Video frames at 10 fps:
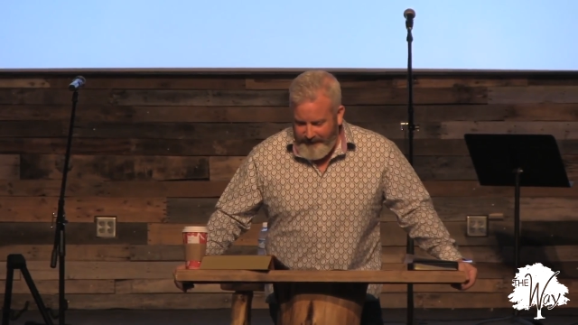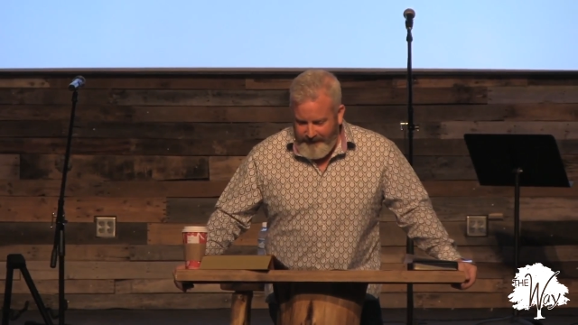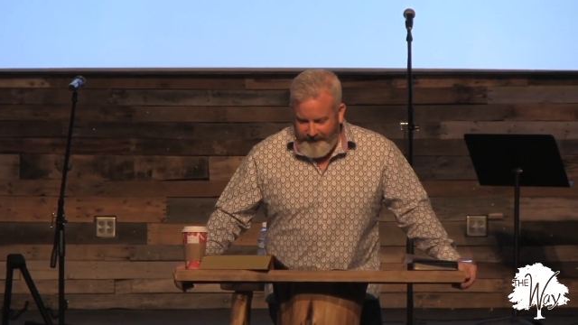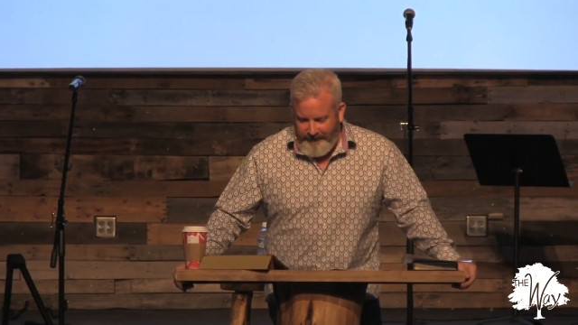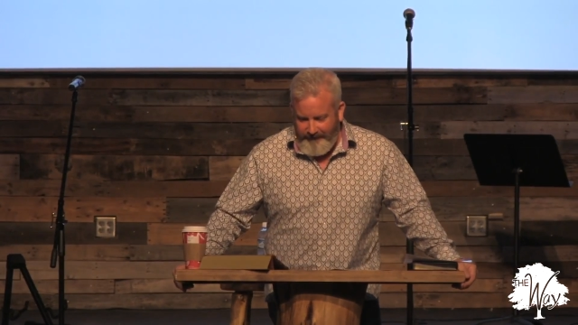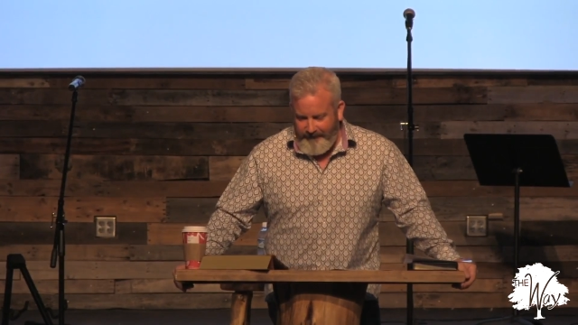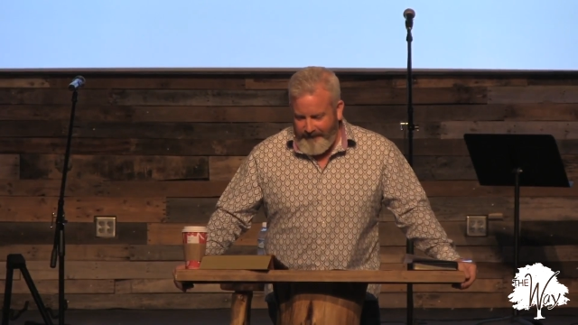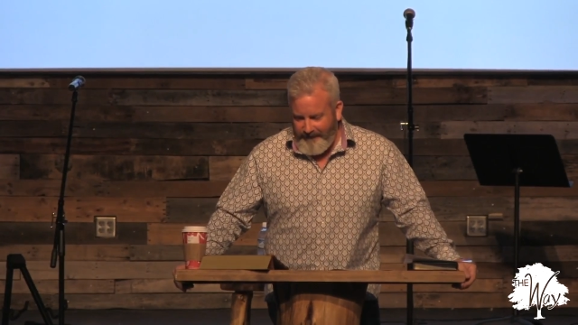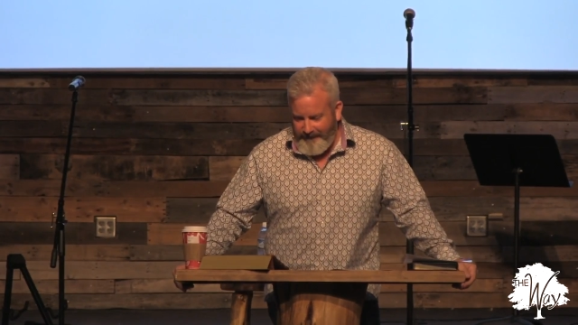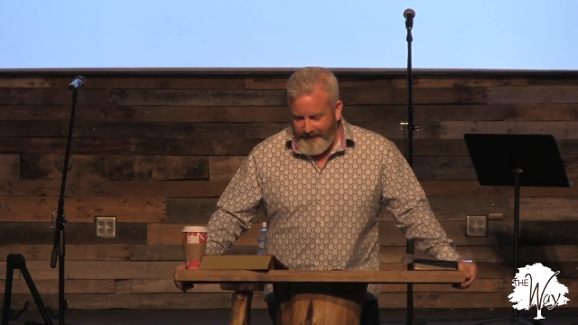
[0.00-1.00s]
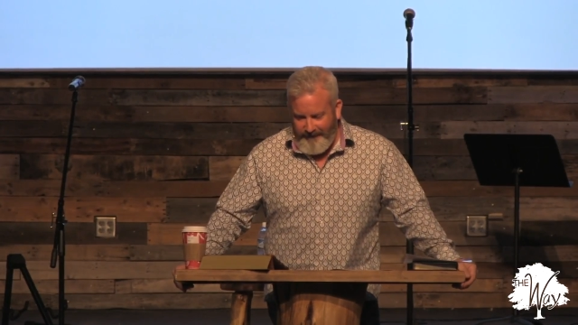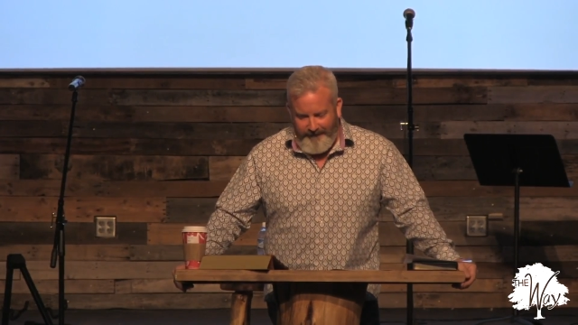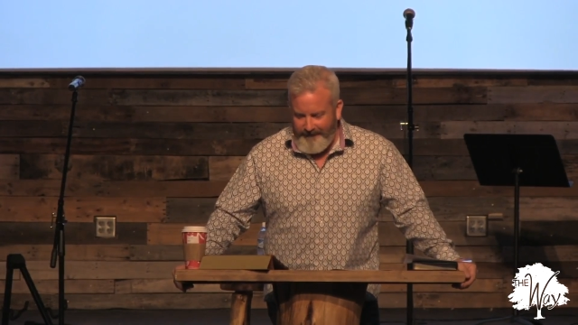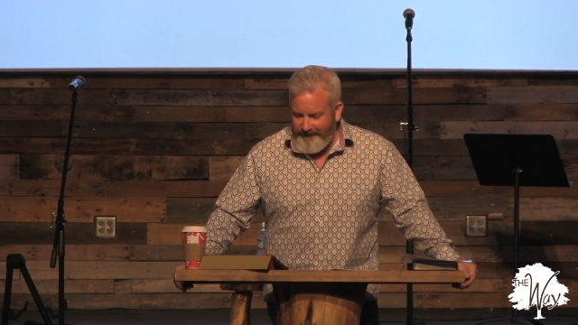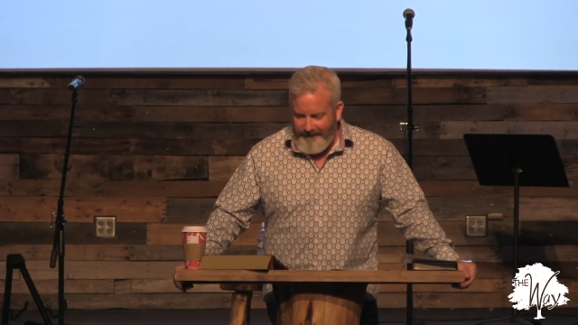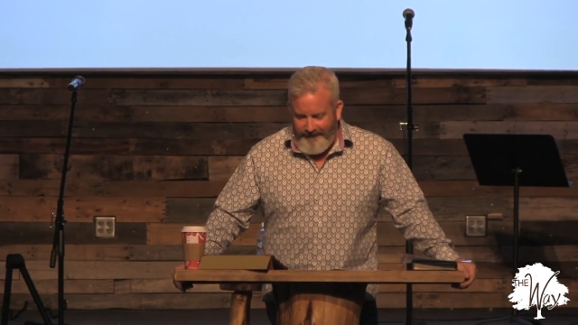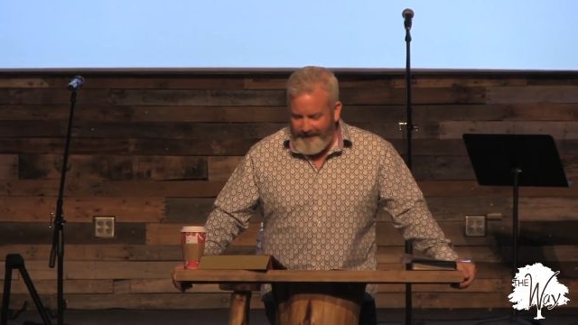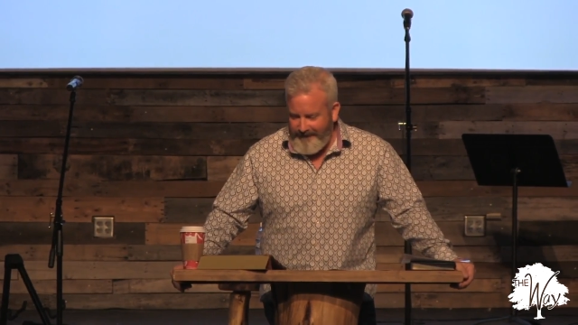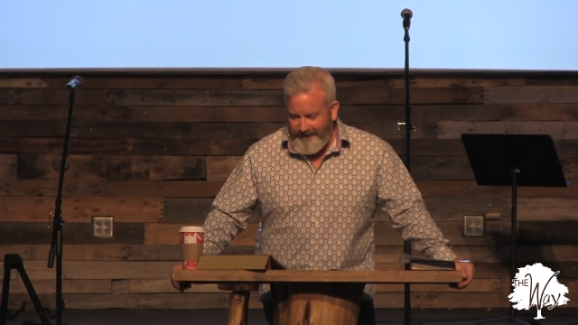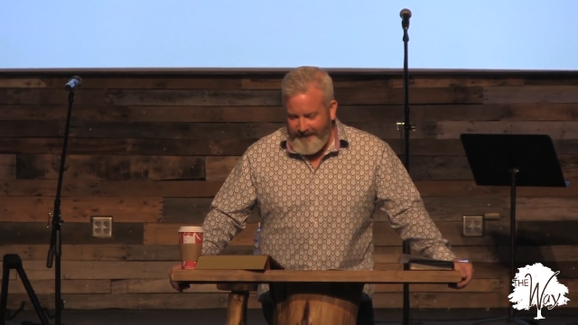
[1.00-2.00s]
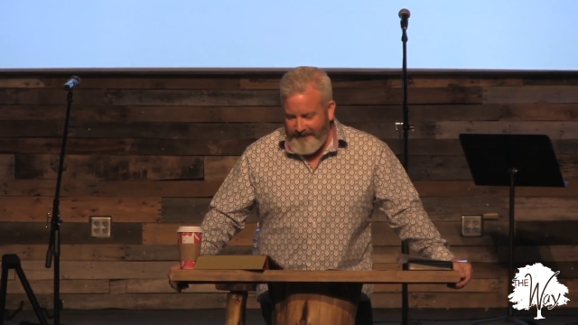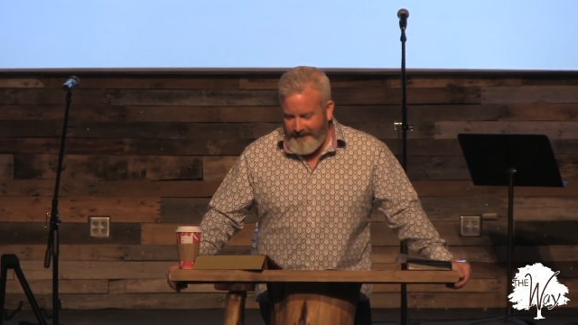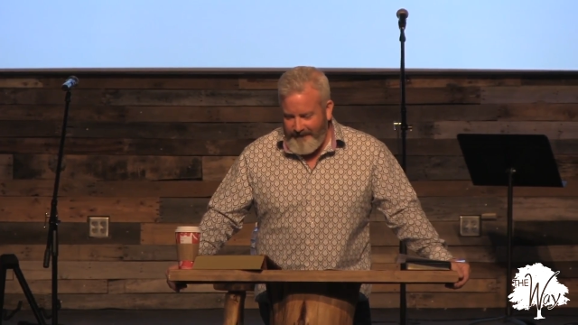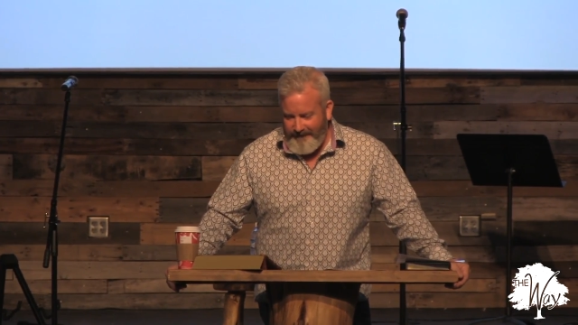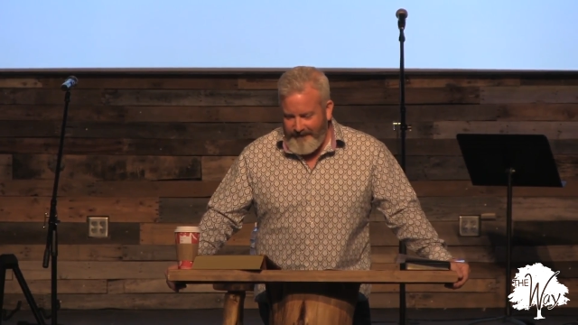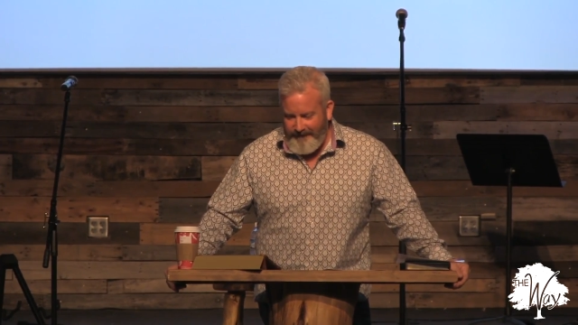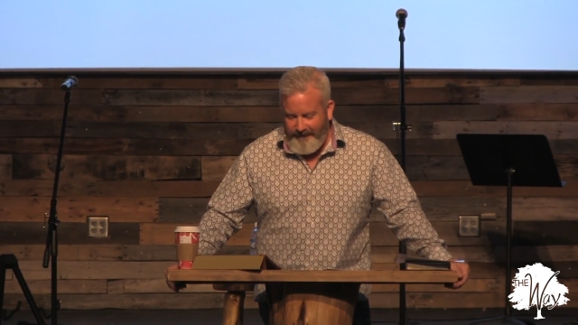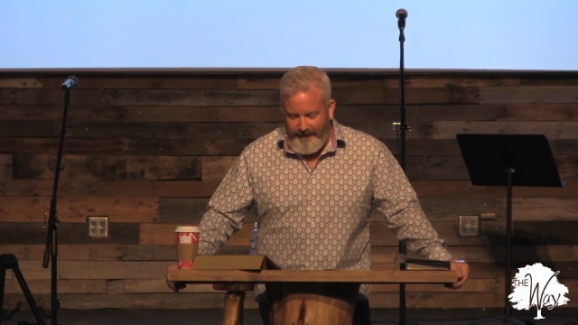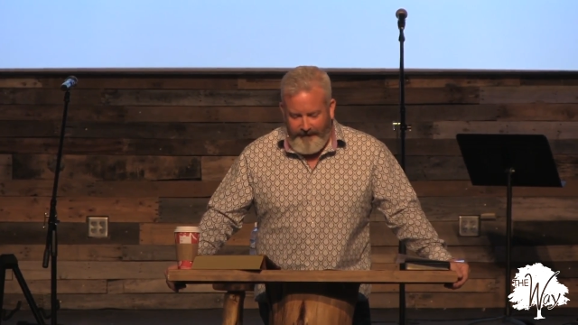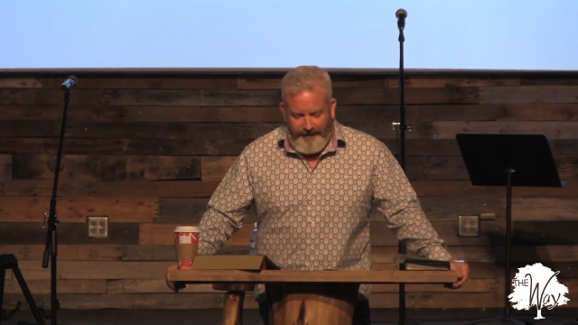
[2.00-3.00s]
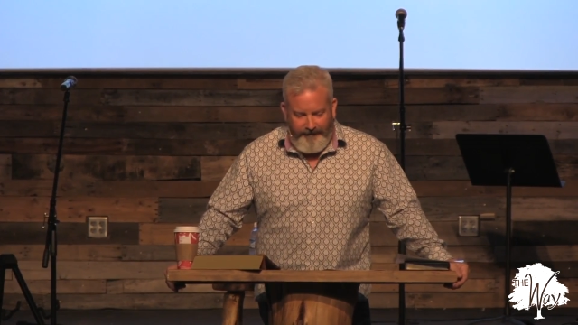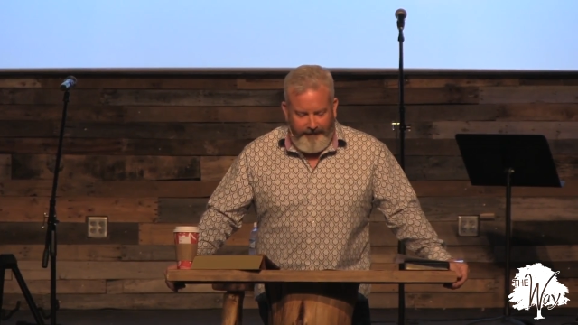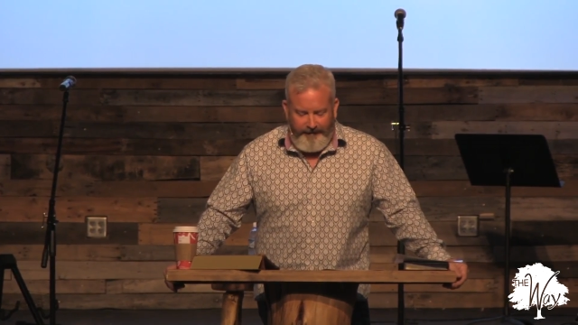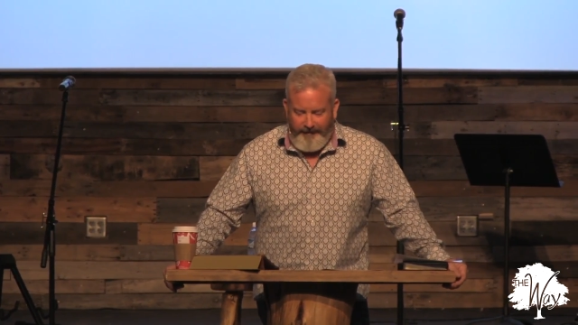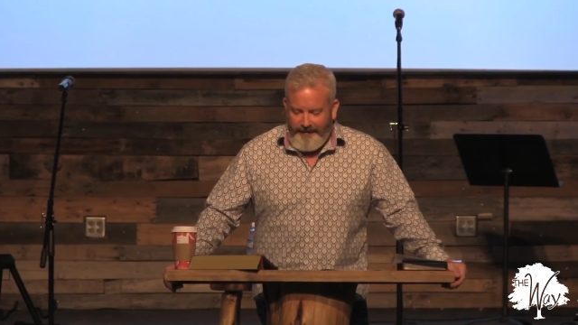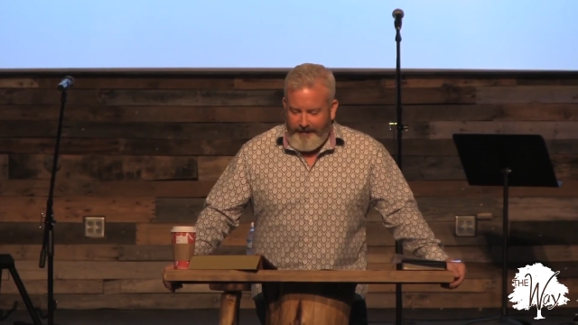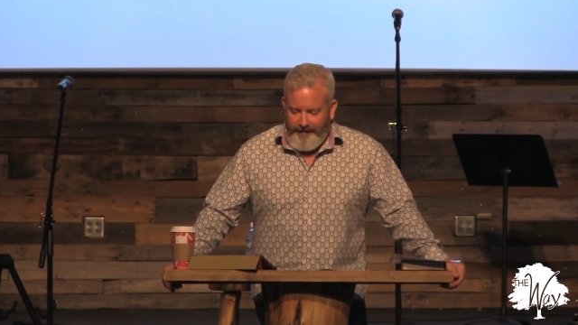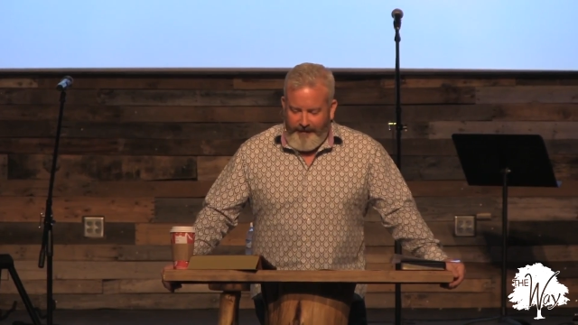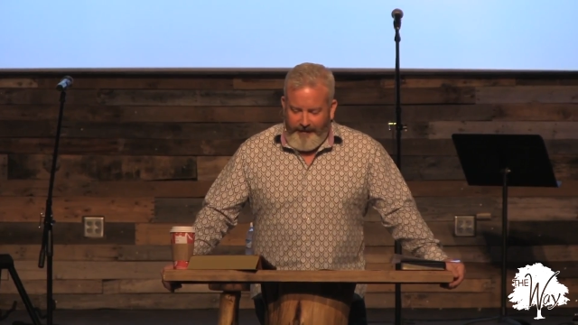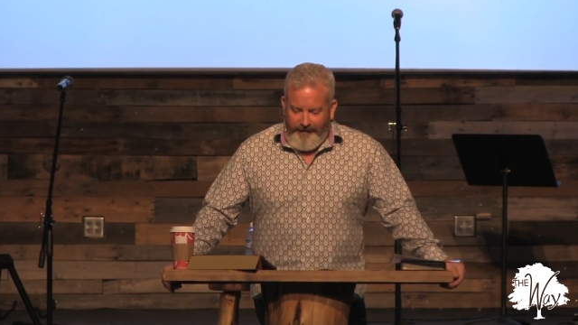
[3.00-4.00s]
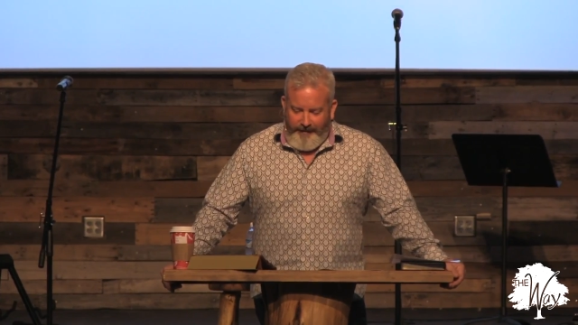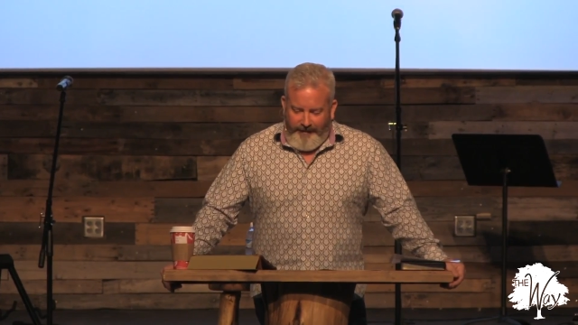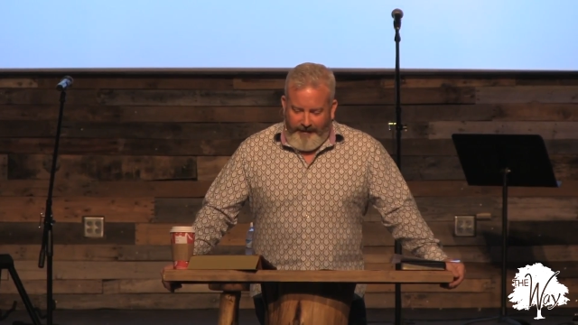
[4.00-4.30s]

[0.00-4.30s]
Nothing is said.